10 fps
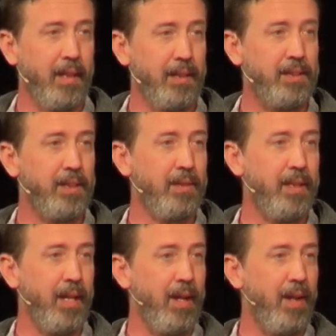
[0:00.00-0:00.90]
And so
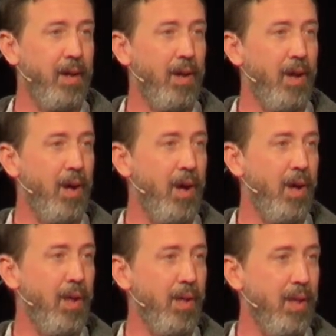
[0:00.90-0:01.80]
did
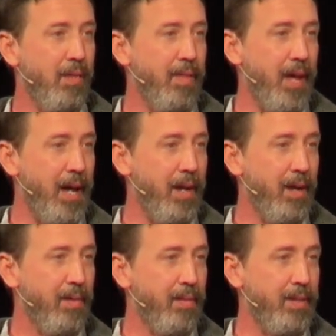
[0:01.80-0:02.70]
all of that
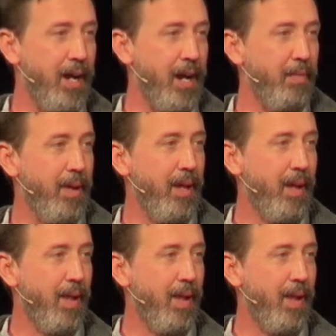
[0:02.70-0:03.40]
retirement.